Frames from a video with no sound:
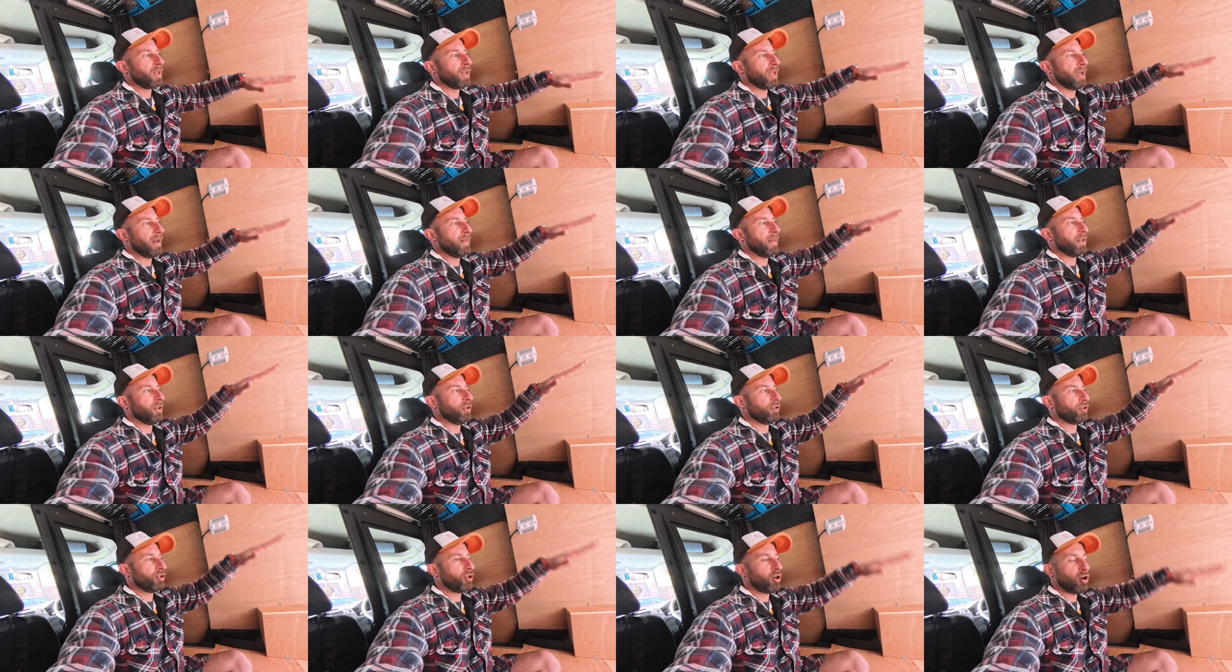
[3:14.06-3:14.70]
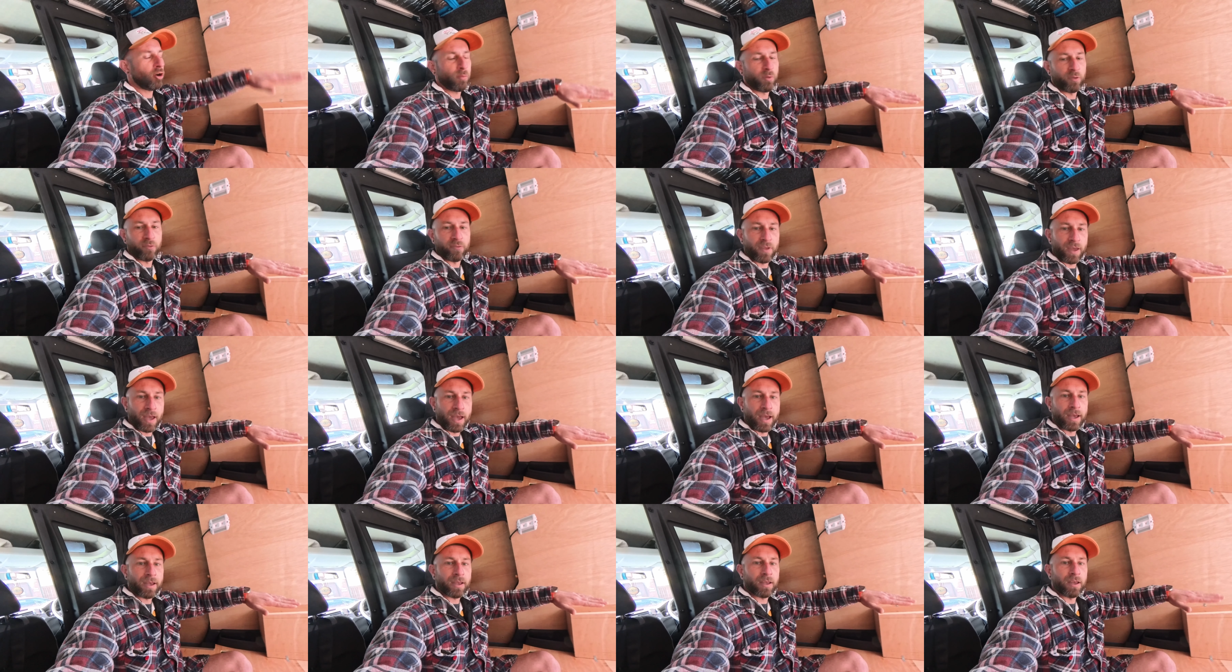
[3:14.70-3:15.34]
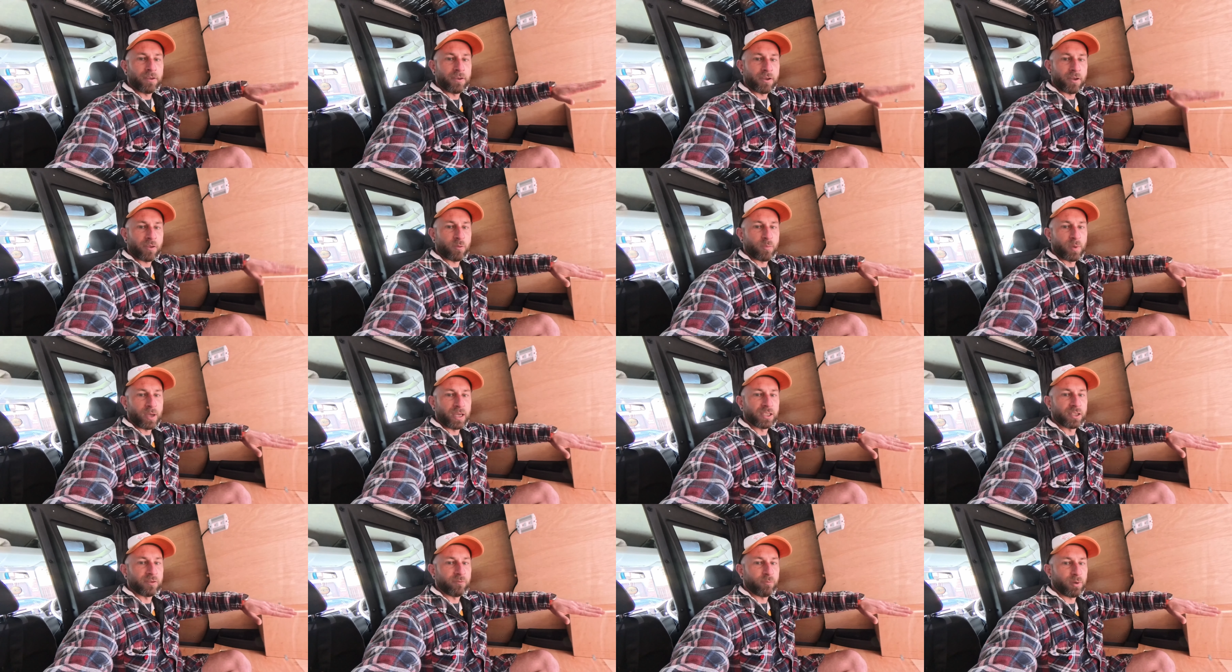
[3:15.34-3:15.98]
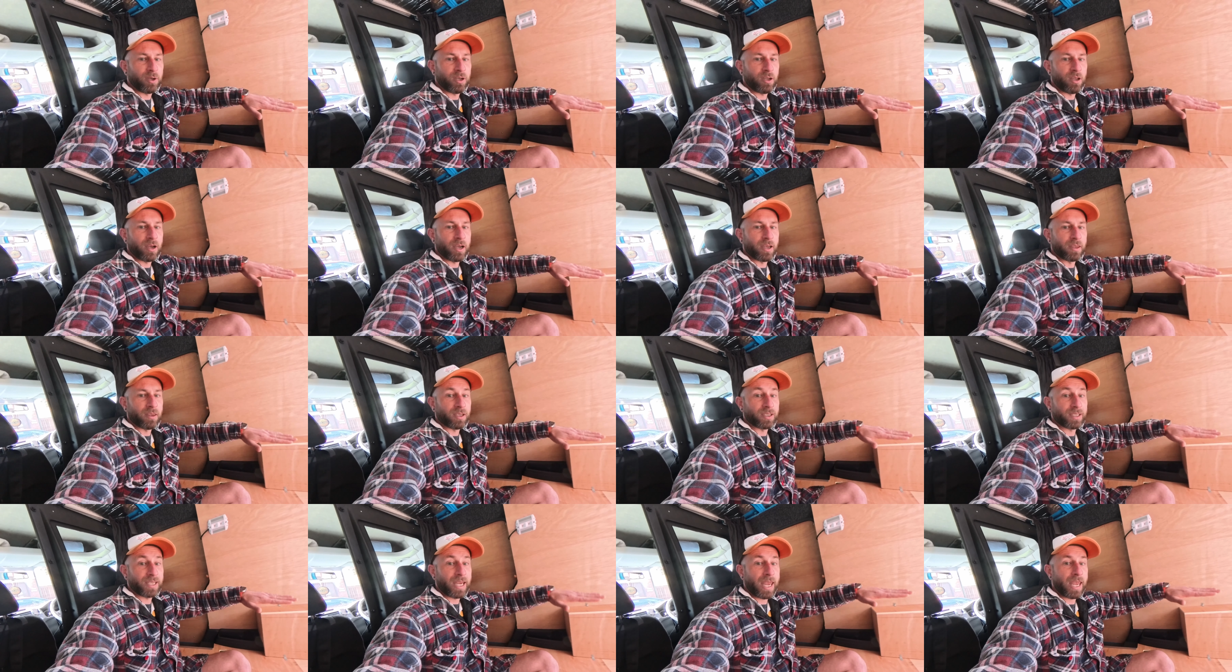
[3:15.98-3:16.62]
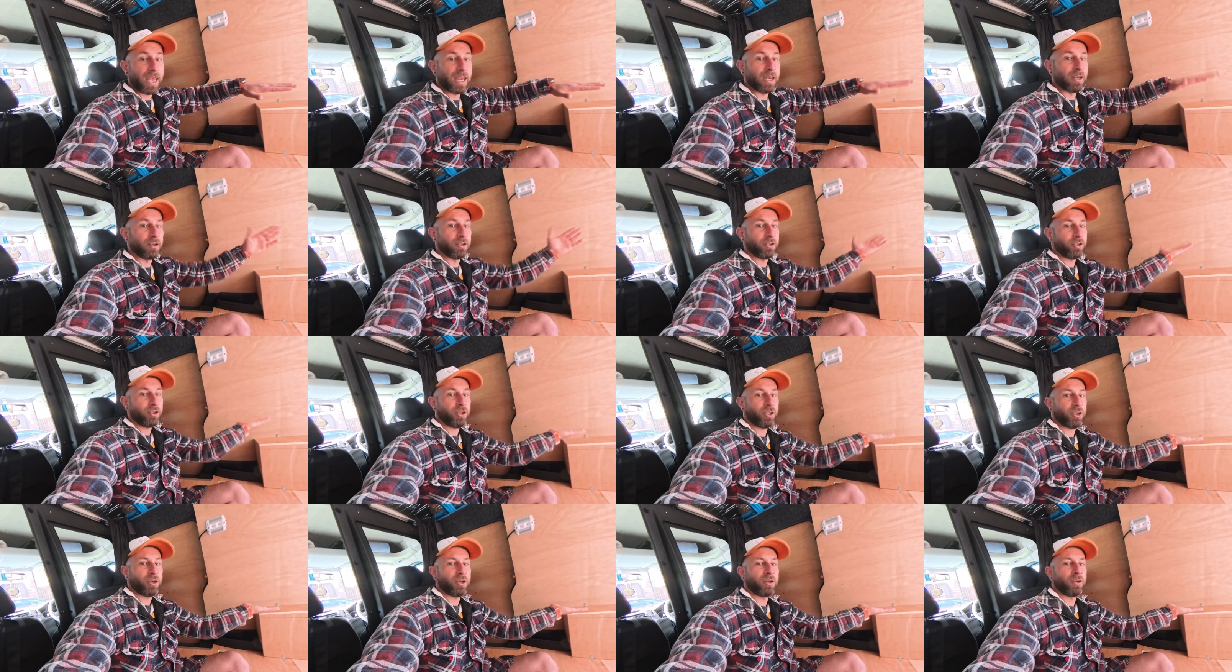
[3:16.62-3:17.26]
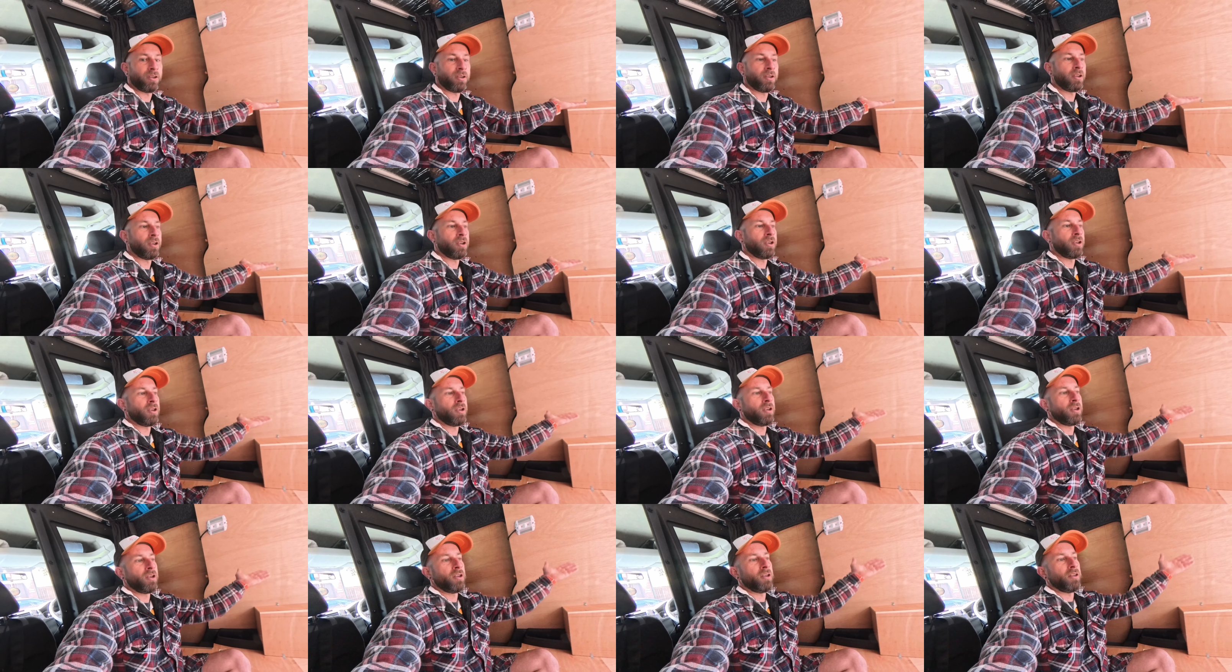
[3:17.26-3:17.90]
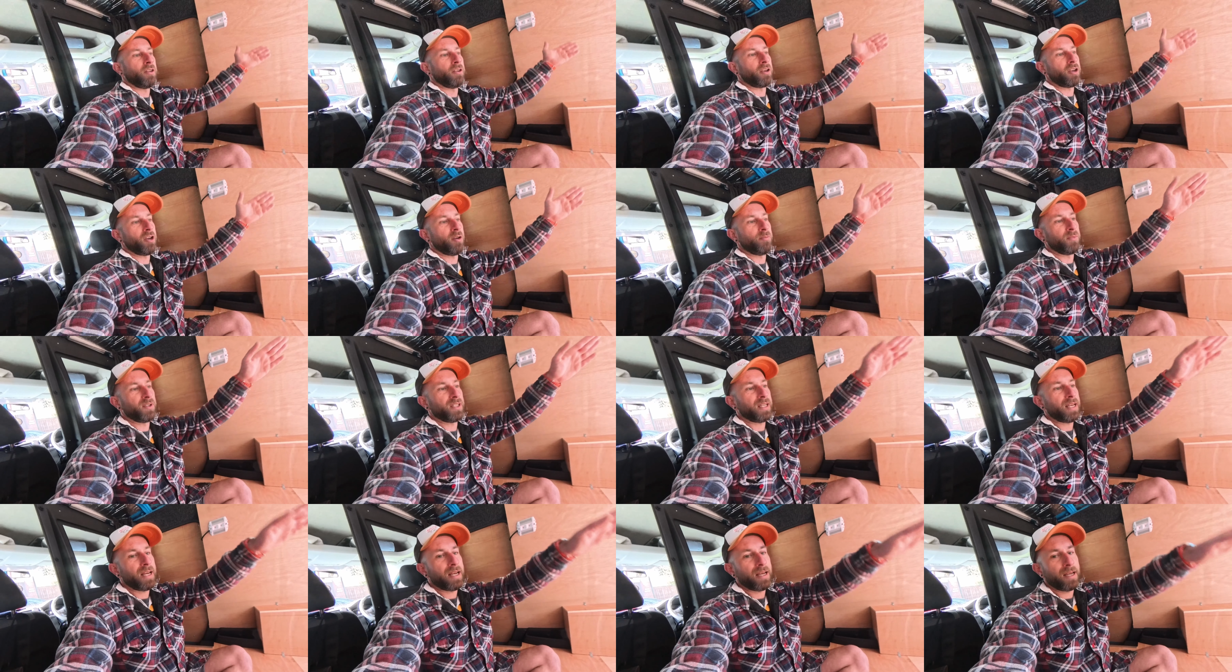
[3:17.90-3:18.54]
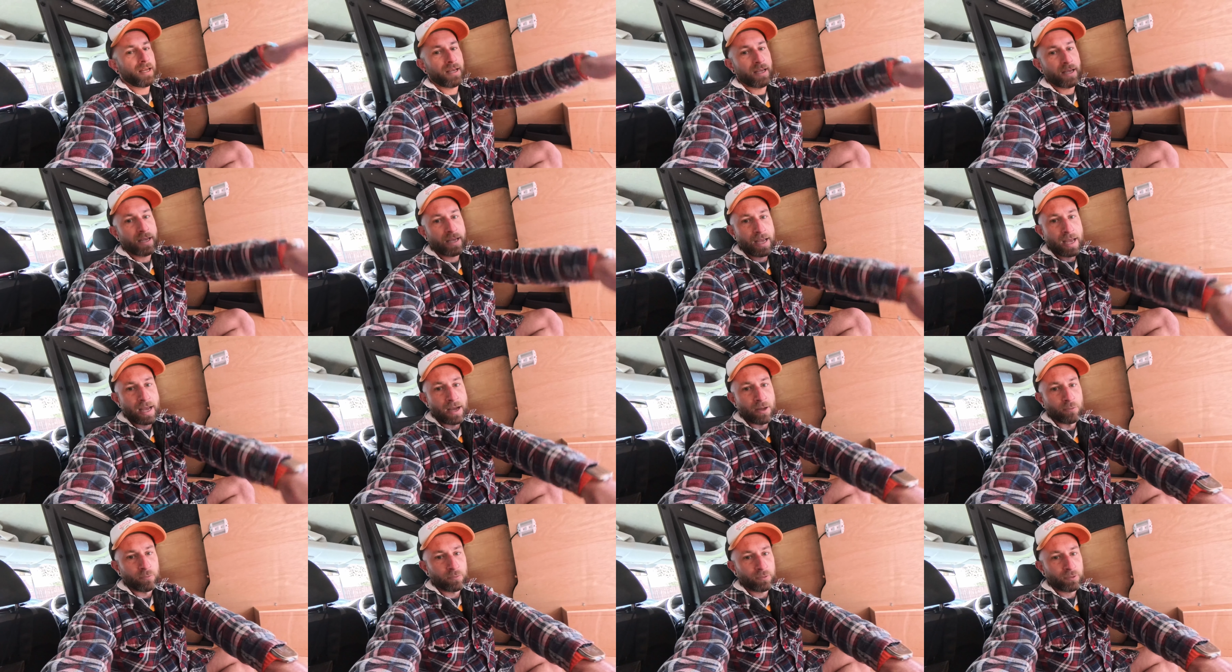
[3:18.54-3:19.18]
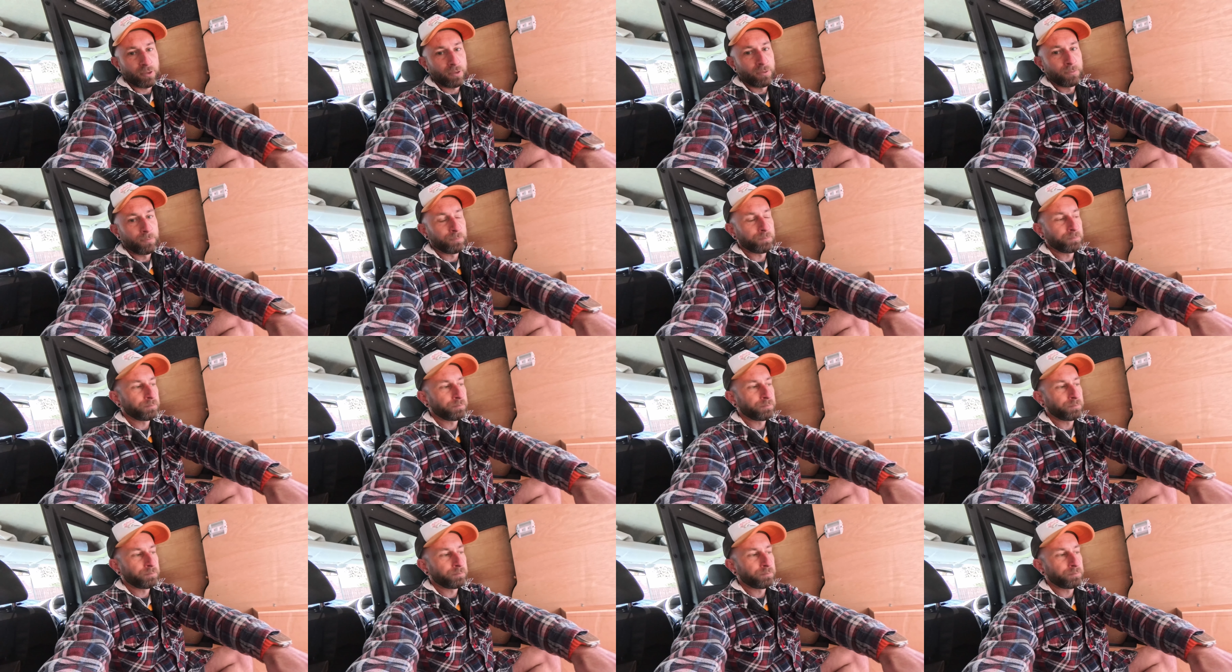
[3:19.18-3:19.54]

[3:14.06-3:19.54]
and then on top of that another piece of ply that's hinged that comes out,